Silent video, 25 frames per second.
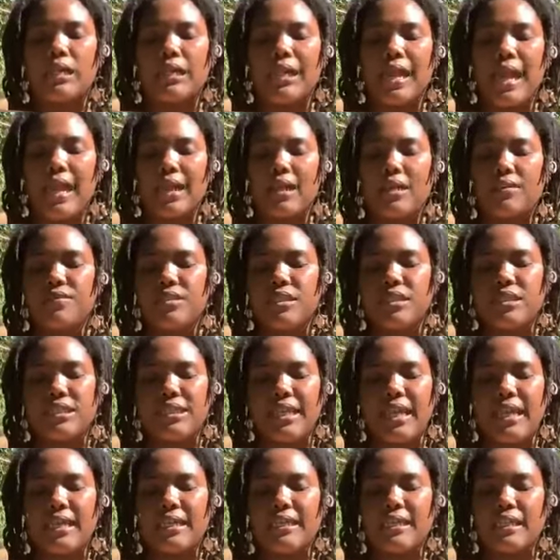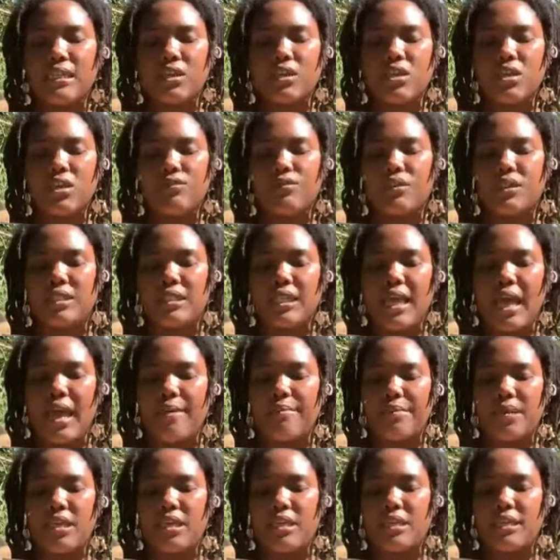A lack of sustained love does
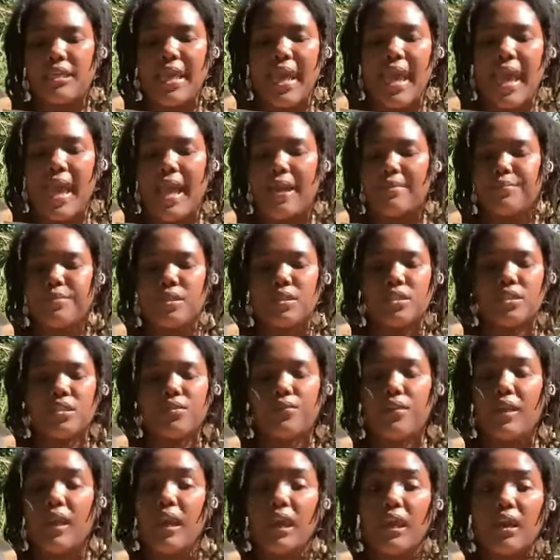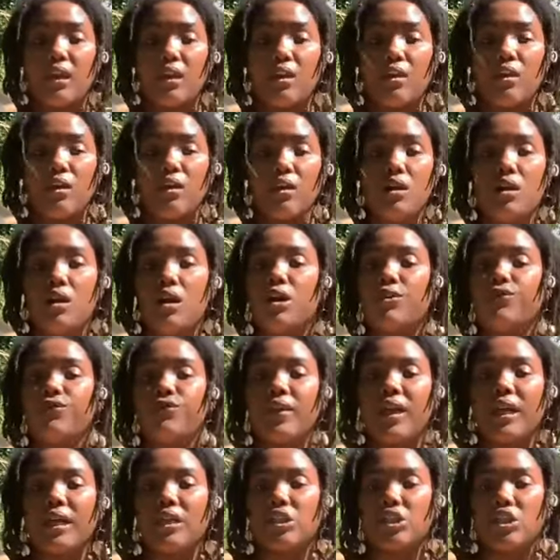not mean the absence of care,
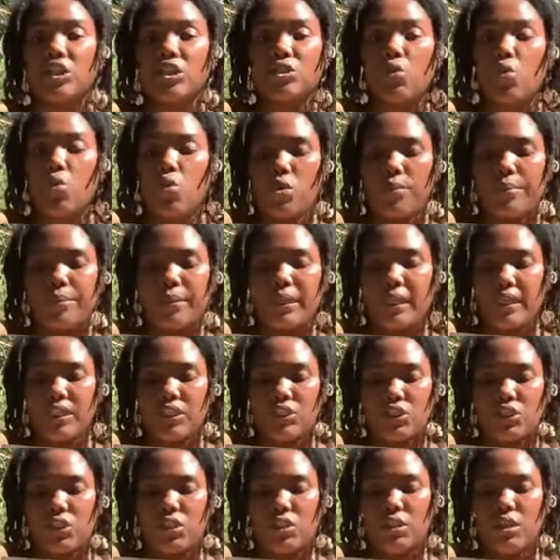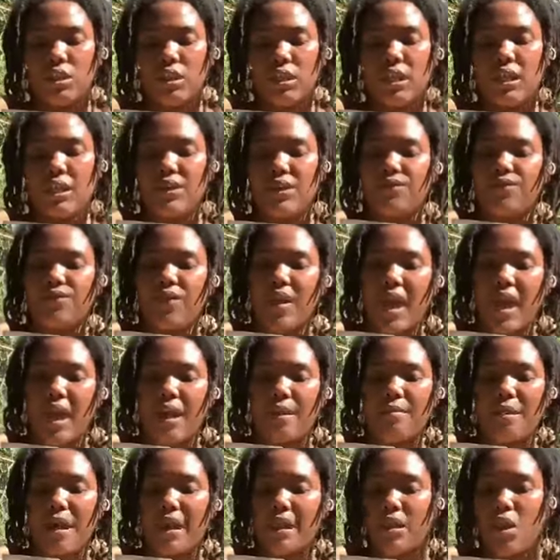affection, or pleasure. In
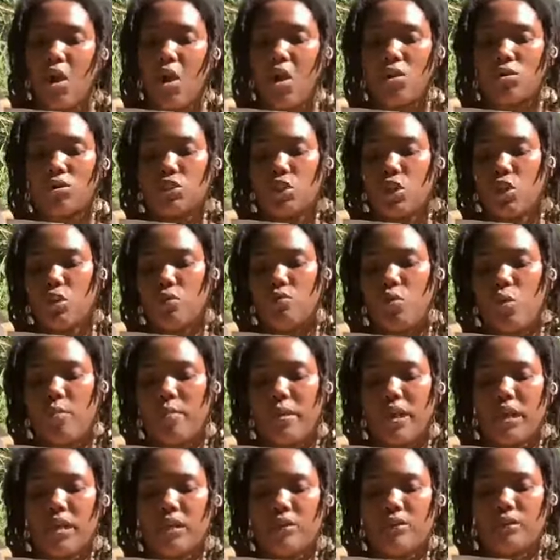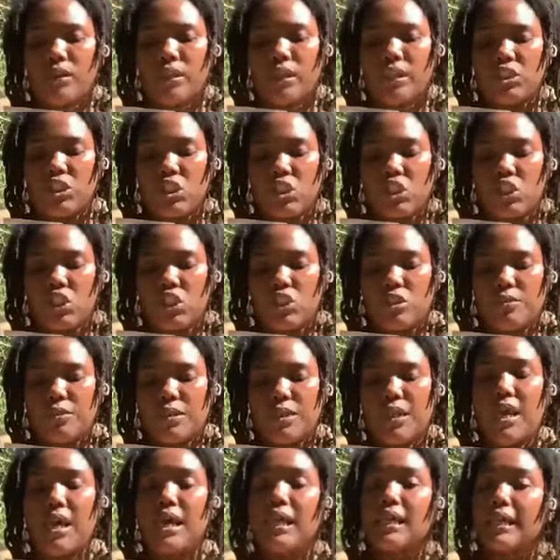fact, my long term romantic
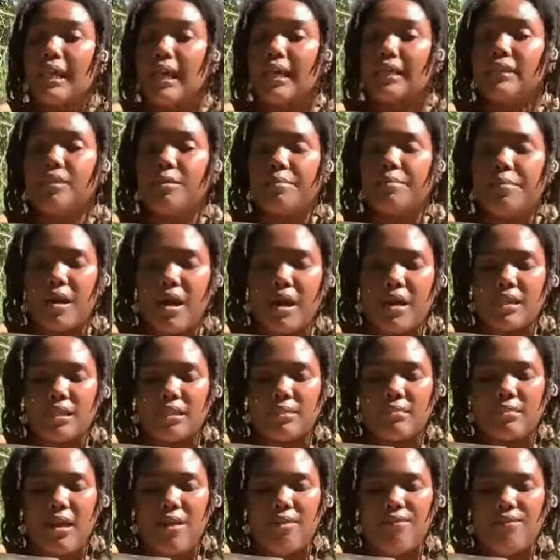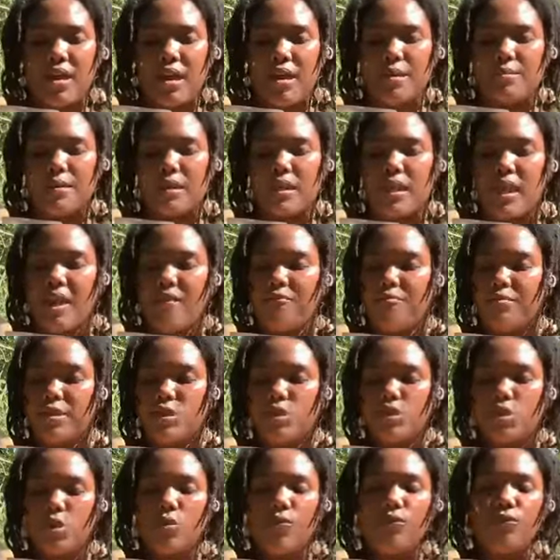relationships, like the bonds in my family, have
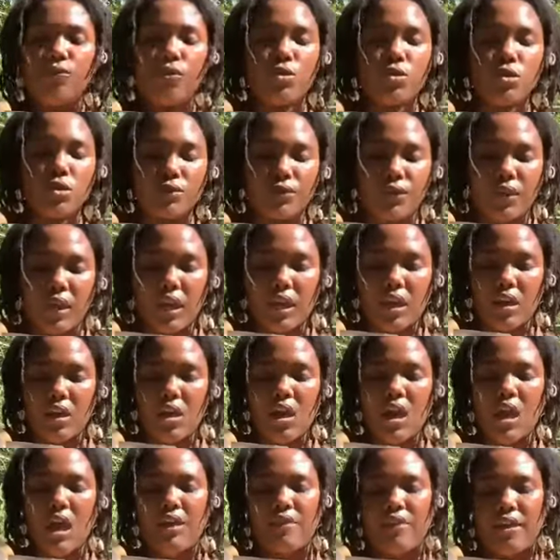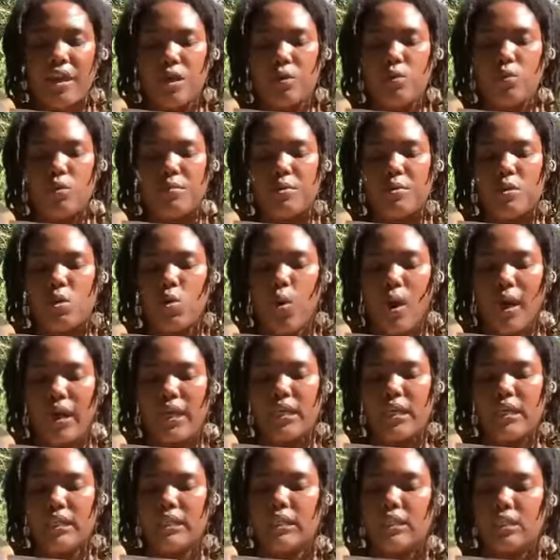been so full of care that it would be
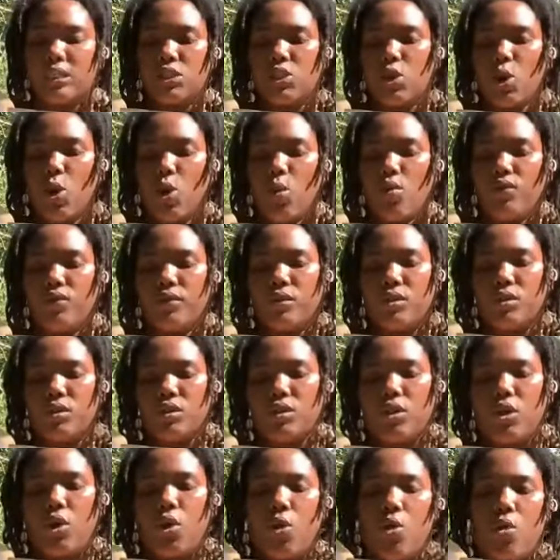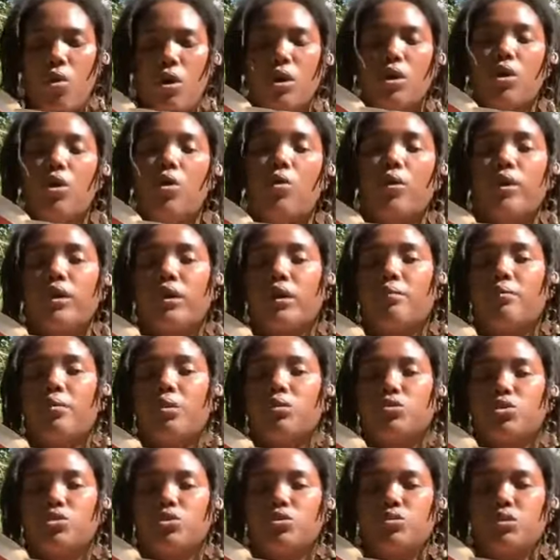quite easy to overlook the ongoing
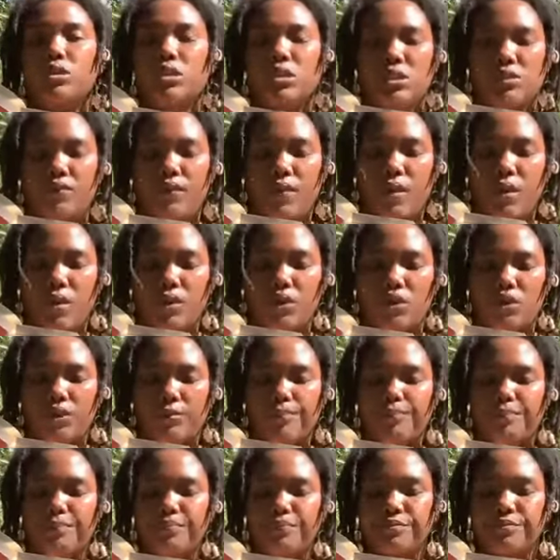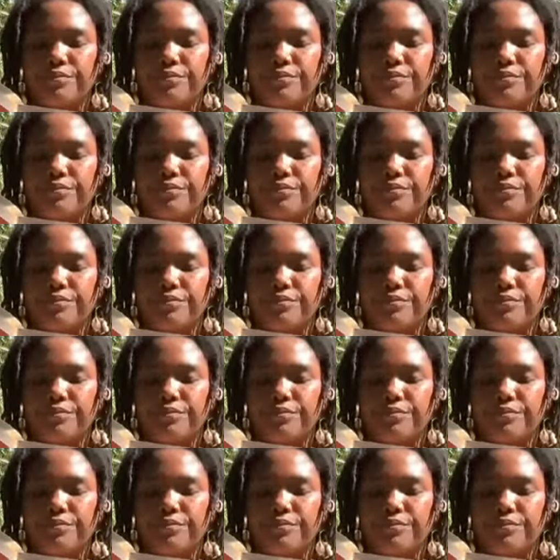emotional dysfunction.